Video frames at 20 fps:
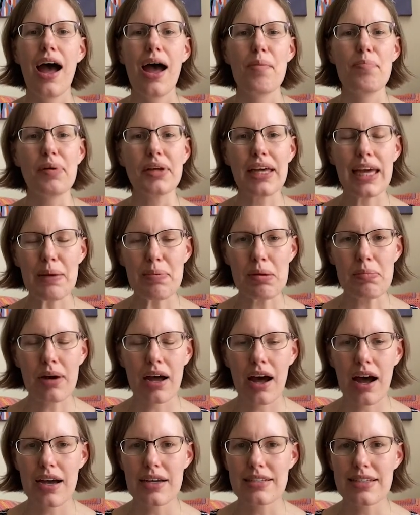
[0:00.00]
been keeping my
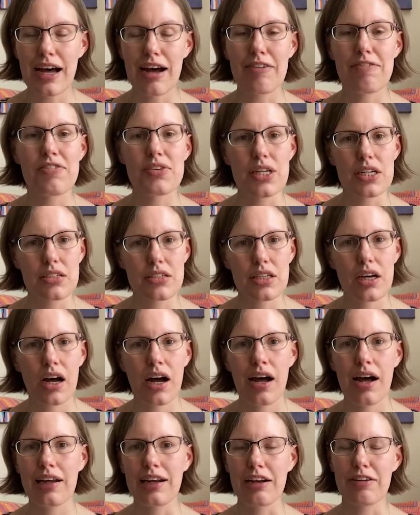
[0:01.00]
eyes out for this
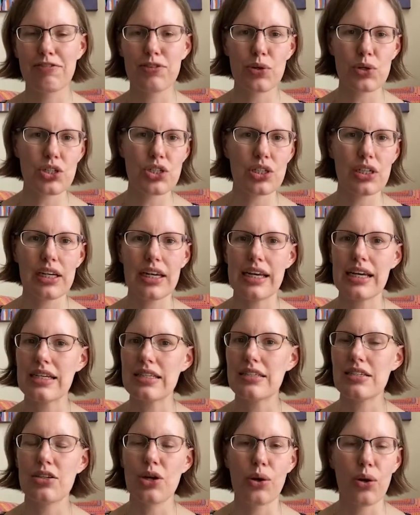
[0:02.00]
yarn. Unfortunately,
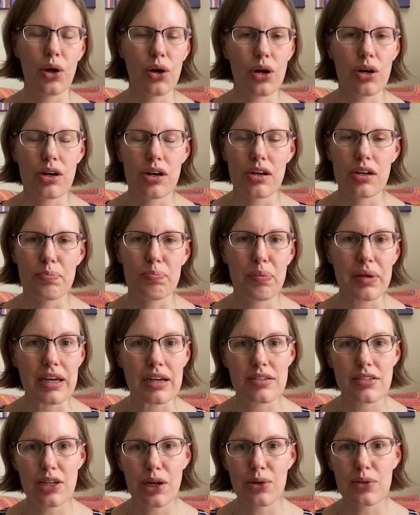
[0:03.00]
it's no longer being
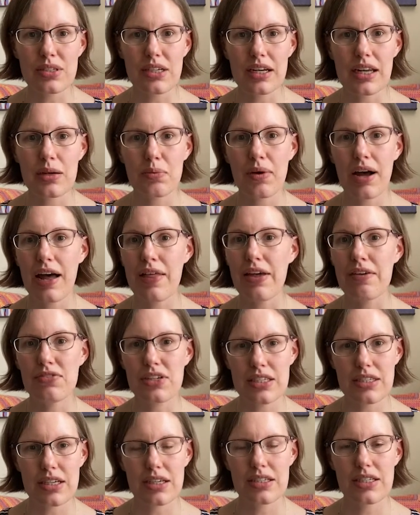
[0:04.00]
sold anywhere. They've
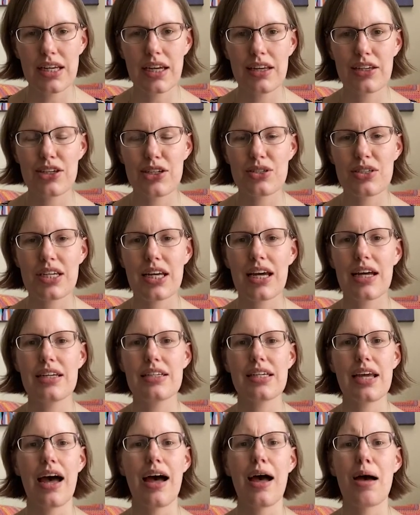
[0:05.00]
discontinued
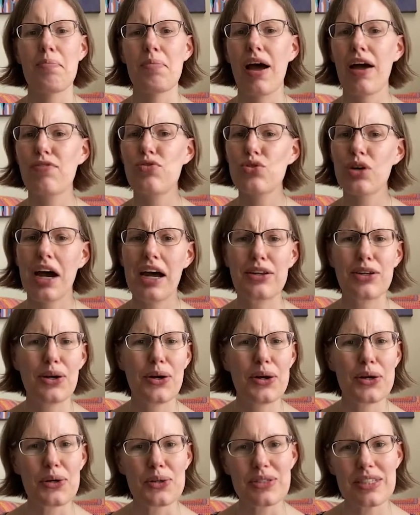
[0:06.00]
it. I've tried
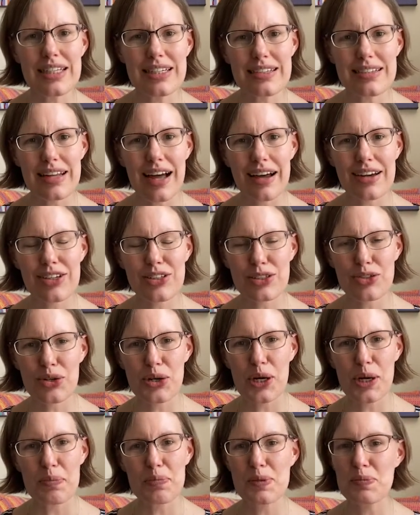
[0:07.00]
going on destashed
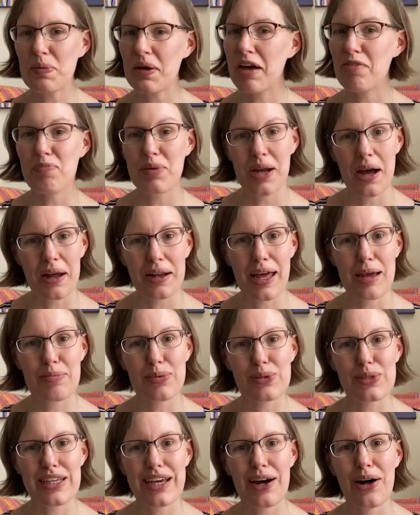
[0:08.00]
groups, but I've been unable
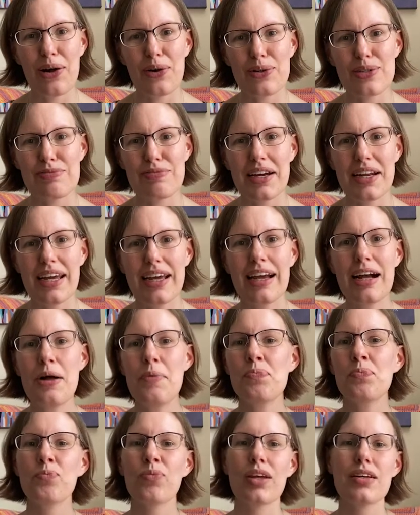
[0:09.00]
to get hold of any.
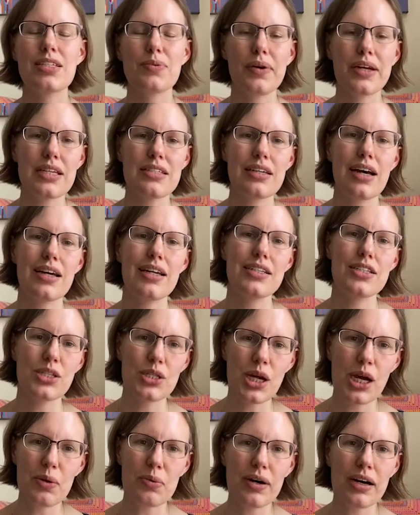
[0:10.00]
So I decided, you
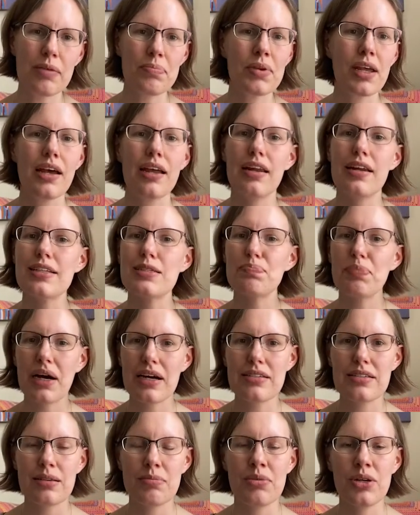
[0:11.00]
know what, let's buy
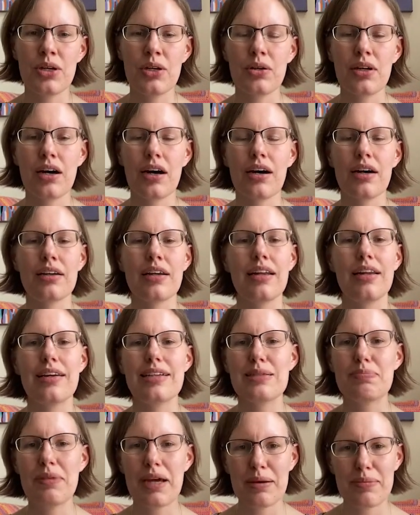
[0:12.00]
some new yarn.
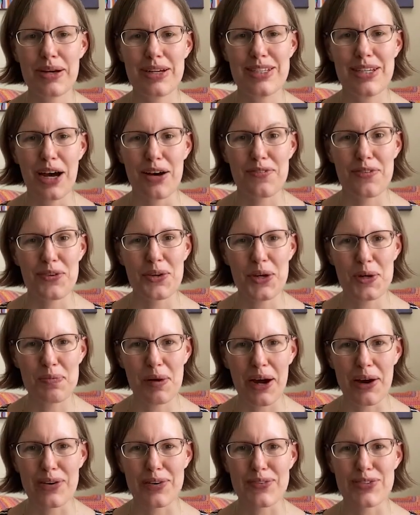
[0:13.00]
Let's make myself a new
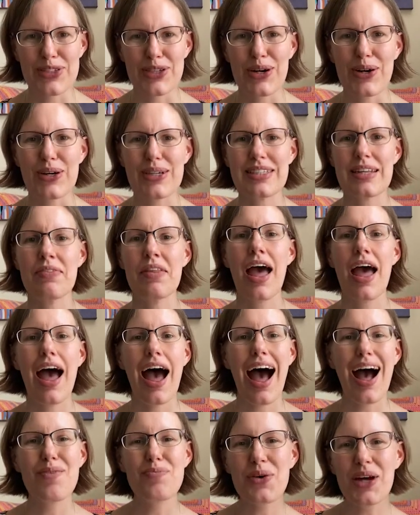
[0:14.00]
pair of socks.
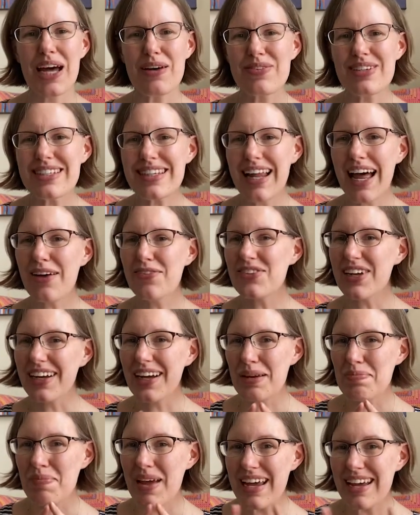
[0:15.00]
And whatever's left I
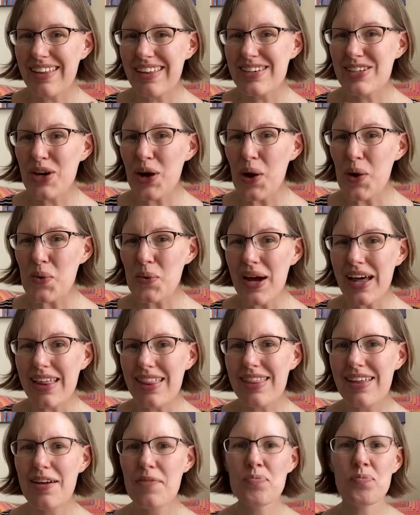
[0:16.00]
can make the toe with,
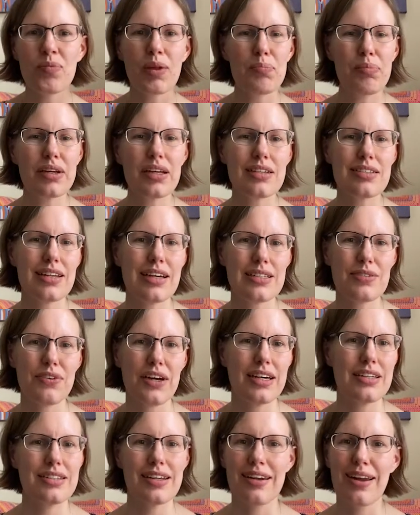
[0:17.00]
because let's
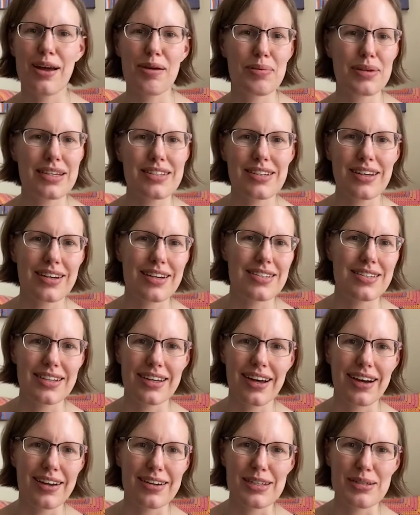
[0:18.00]
face it, nobody's gonna see
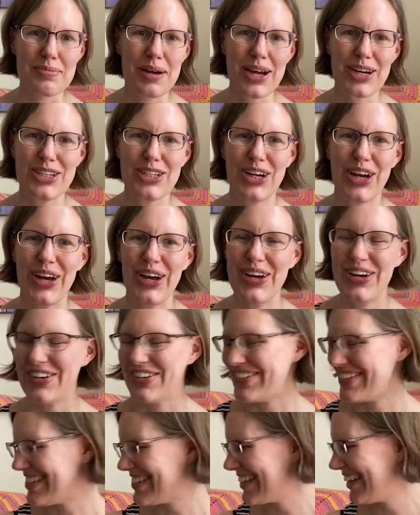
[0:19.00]
it under my
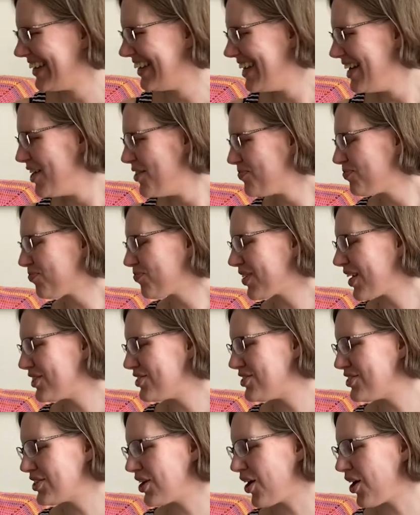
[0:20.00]
shoes.
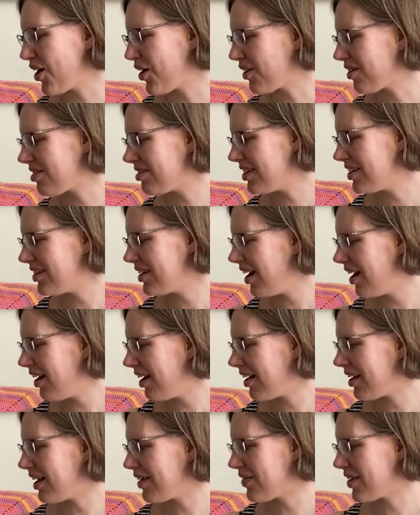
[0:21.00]
So the
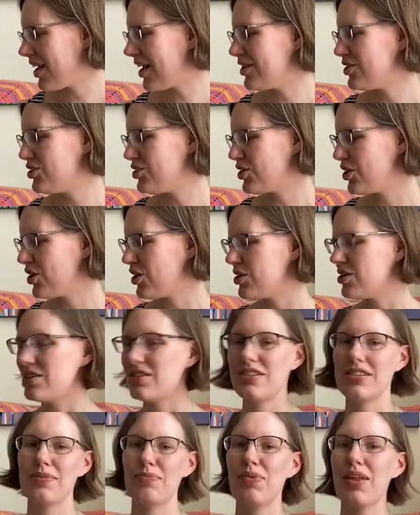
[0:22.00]
yarn that I
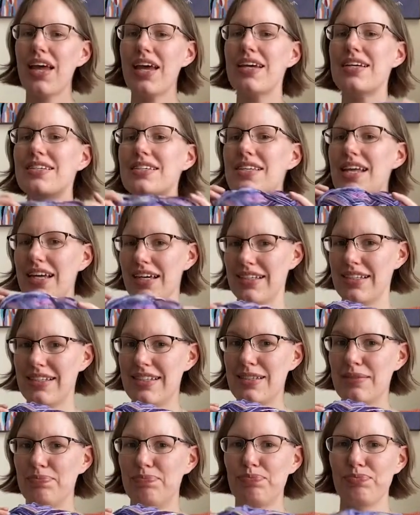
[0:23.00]
chose is
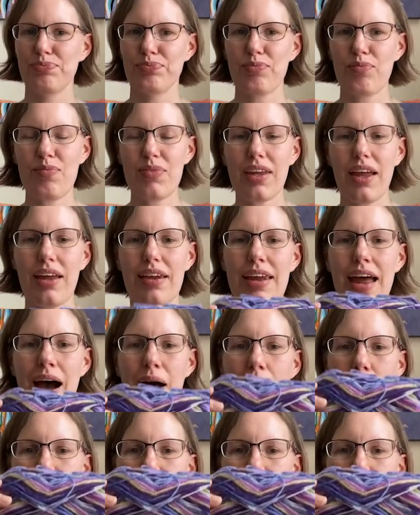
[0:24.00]
this. Now, I